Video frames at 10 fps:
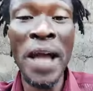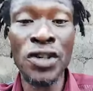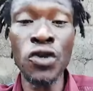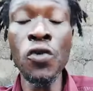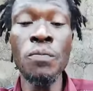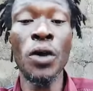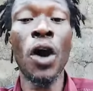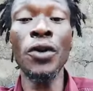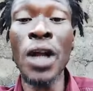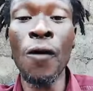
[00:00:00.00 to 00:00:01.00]
you,
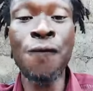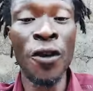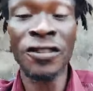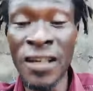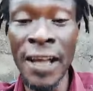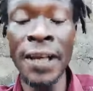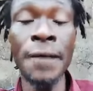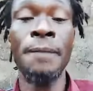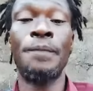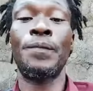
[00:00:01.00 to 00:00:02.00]
because you now first lady,
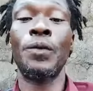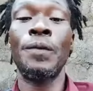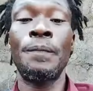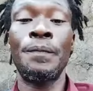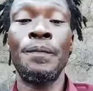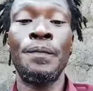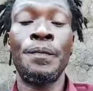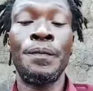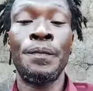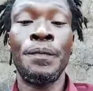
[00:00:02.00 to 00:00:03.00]

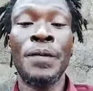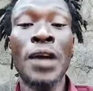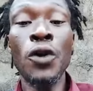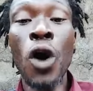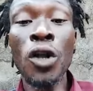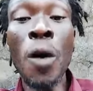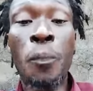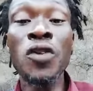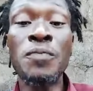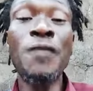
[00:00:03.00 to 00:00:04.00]
now you go down
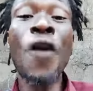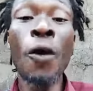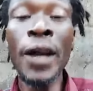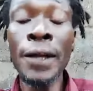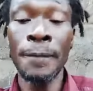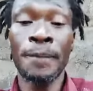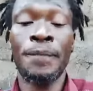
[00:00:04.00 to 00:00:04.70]
put before we,